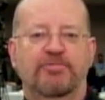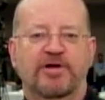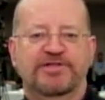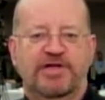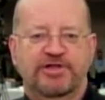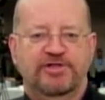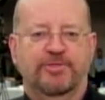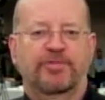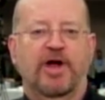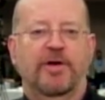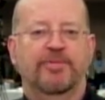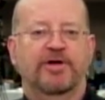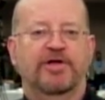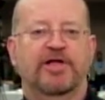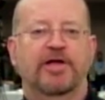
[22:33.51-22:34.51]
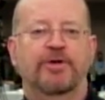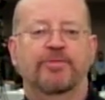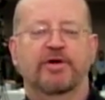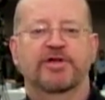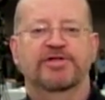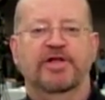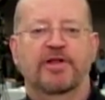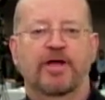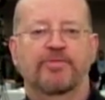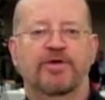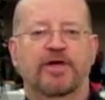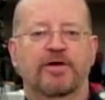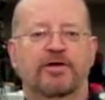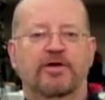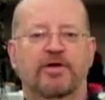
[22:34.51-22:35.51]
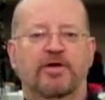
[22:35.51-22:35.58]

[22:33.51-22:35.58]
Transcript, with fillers: residential property, in British Columbia.